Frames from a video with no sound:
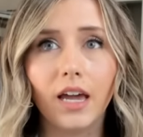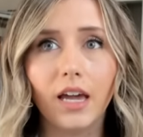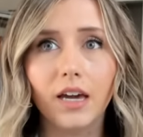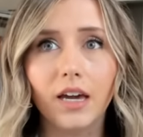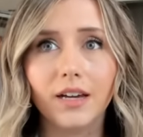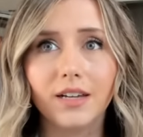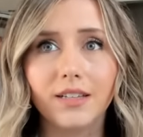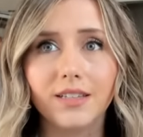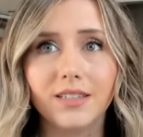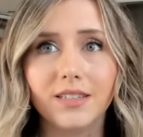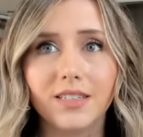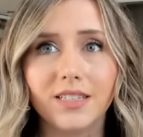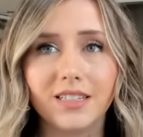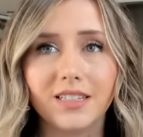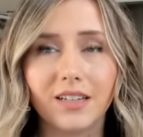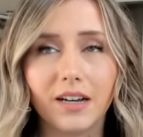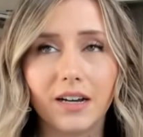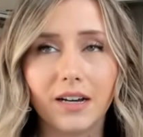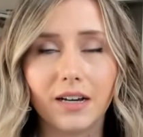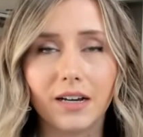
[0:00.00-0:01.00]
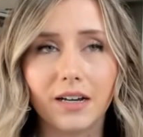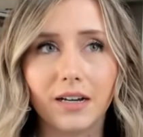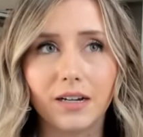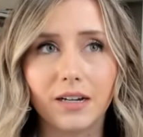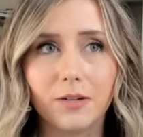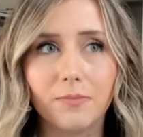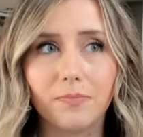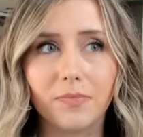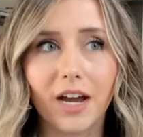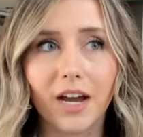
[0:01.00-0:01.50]
and
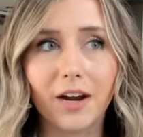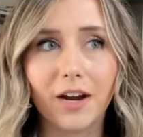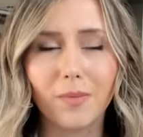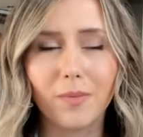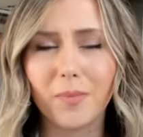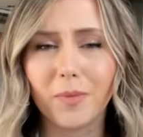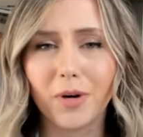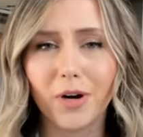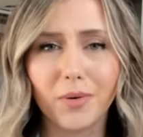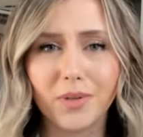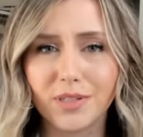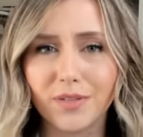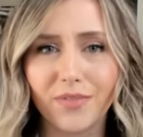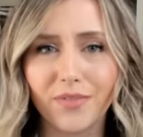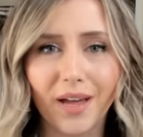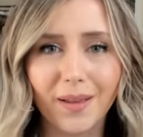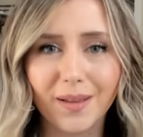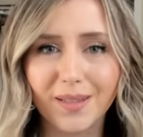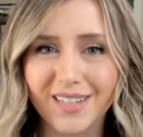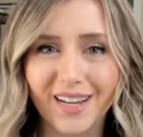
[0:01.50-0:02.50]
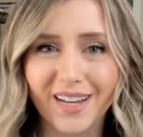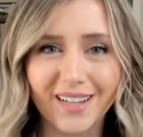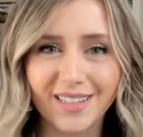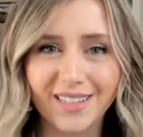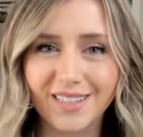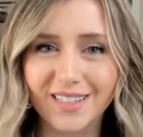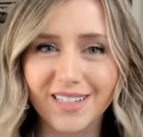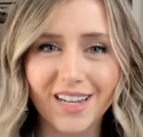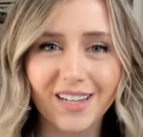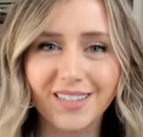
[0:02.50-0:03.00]
um, I remember it was a
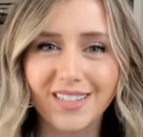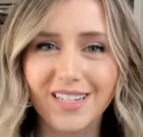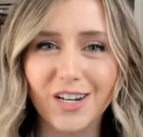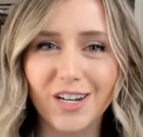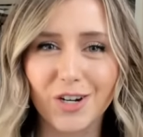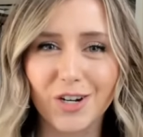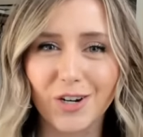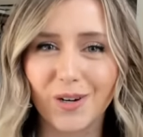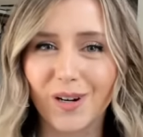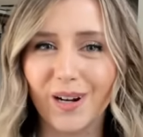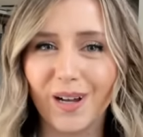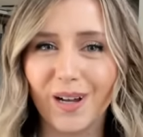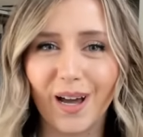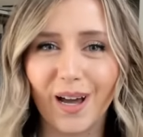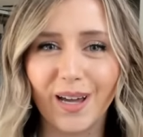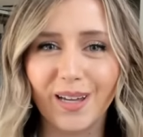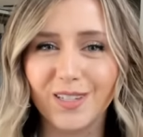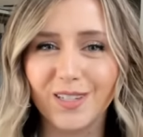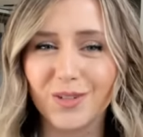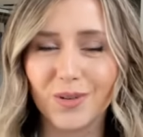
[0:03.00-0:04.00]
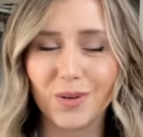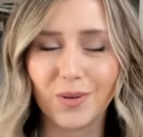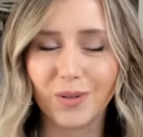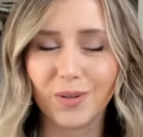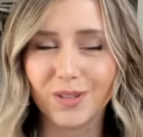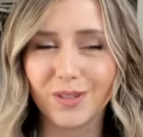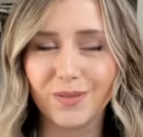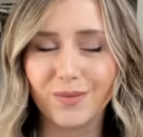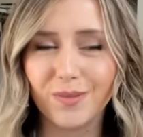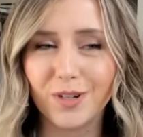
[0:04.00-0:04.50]
Valentine's Day T-shirt I
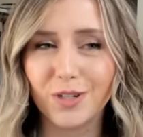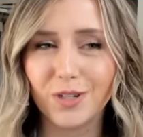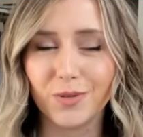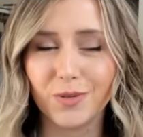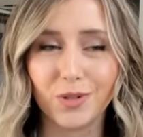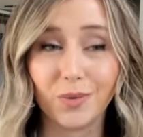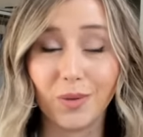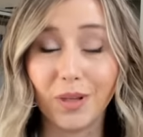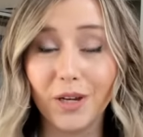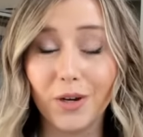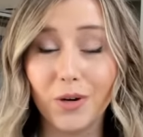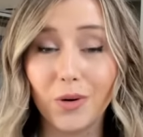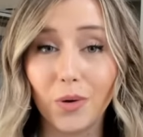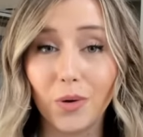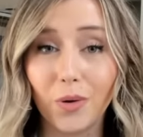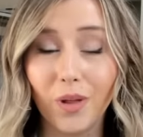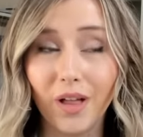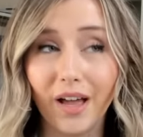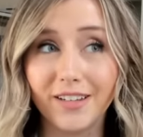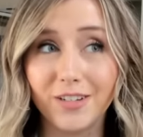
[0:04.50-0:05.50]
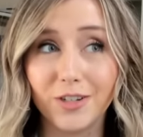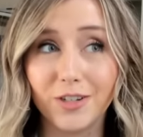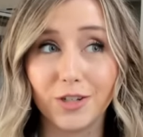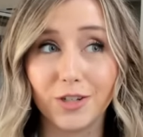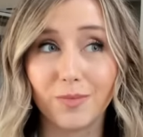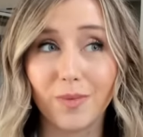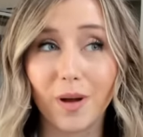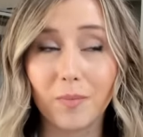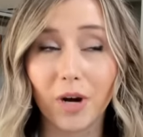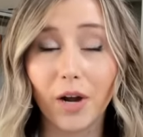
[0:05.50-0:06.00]
sold, which was really cool. I
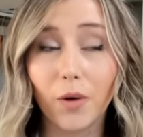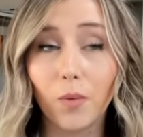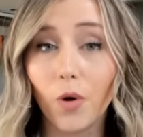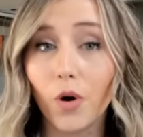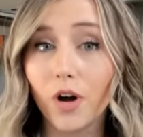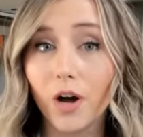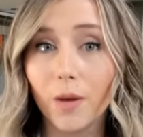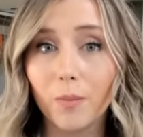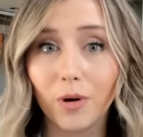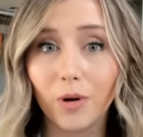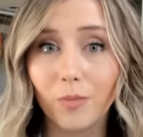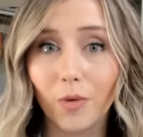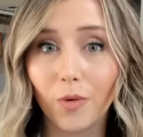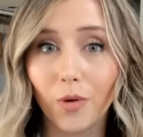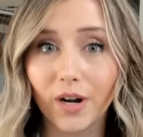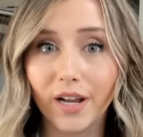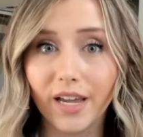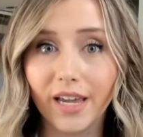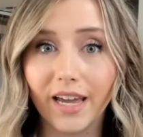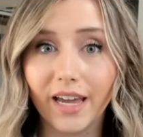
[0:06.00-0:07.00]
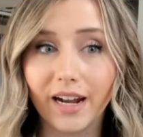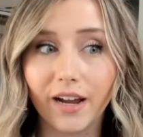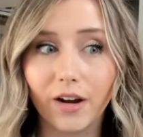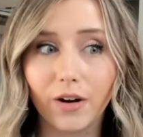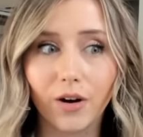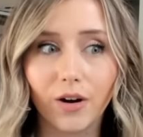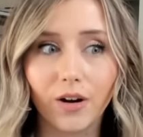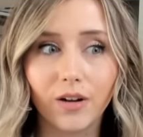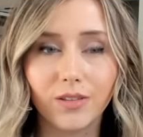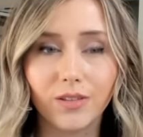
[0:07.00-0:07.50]
just remember I woke up one morning and I
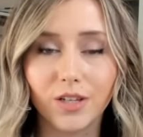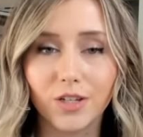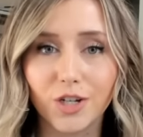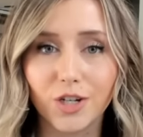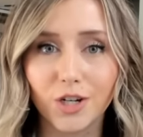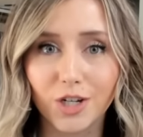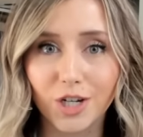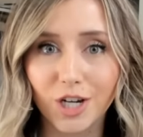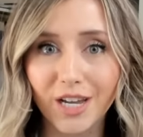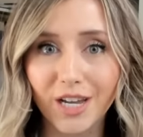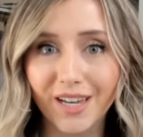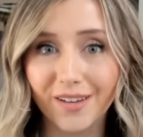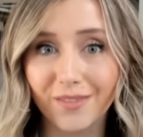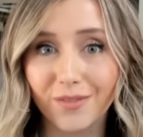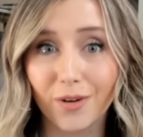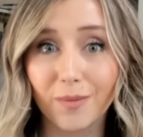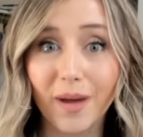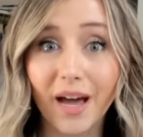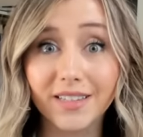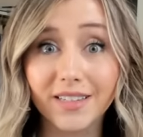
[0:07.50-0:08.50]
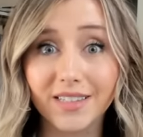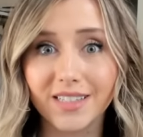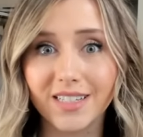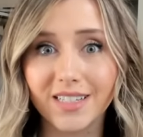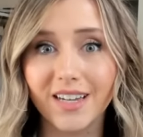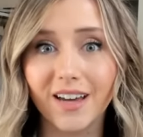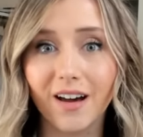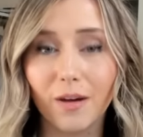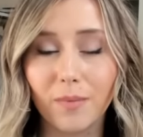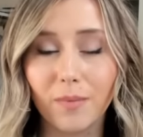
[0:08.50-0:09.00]
heard the cha-ching from
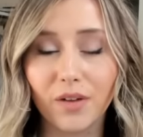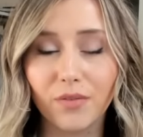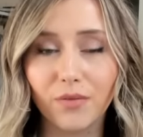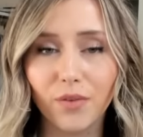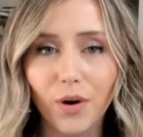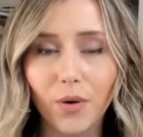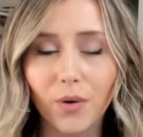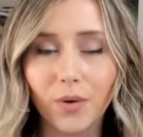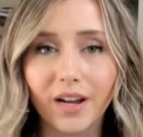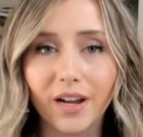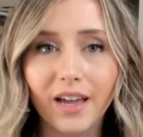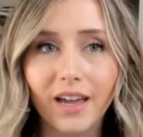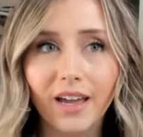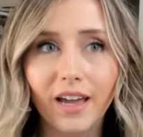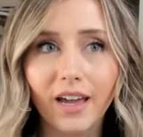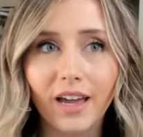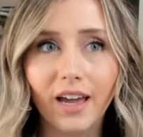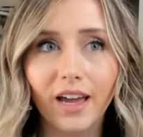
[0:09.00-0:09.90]
Etsy on my phone,